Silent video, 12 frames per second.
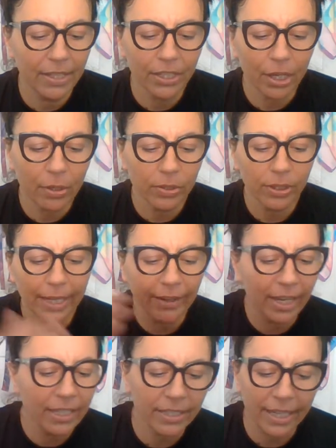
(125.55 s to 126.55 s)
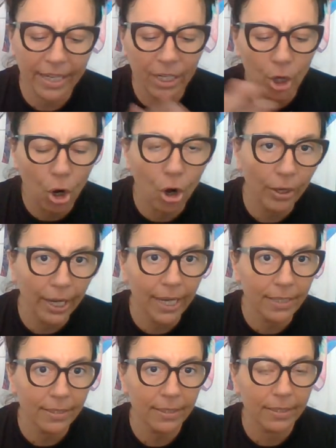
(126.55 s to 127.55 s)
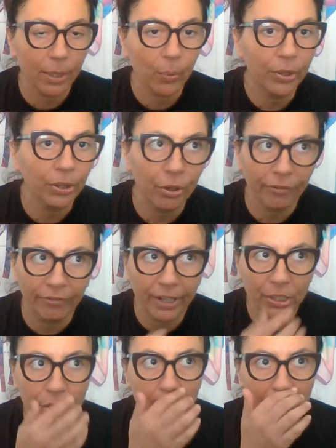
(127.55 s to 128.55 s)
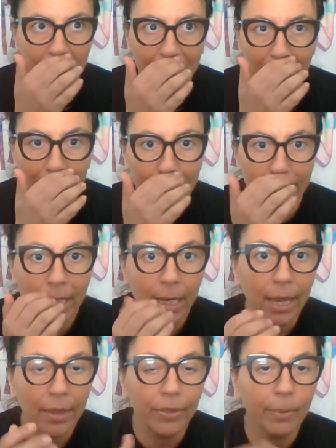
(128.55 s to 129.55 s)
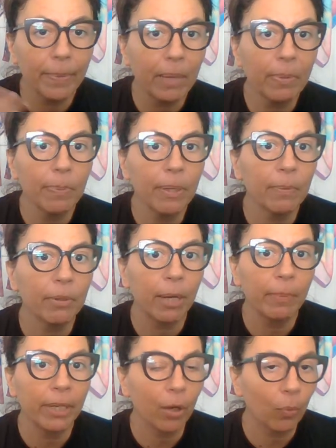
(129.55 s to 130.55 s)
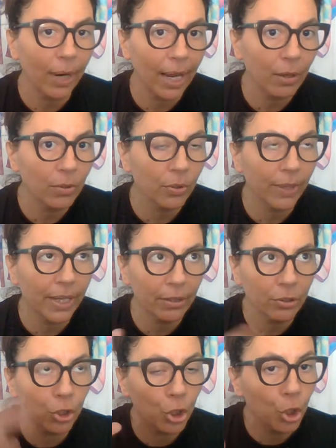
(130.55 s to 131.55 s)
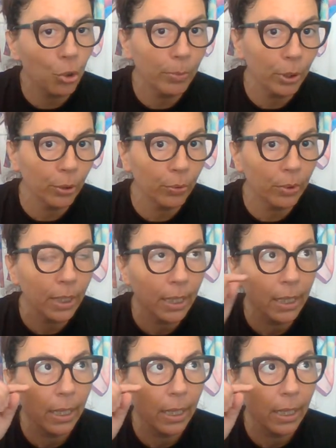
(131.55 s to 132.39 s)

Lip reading: this goes like, it's like in all cases, like with your friendships, because there may be people coming around. Okay, there's a new moon.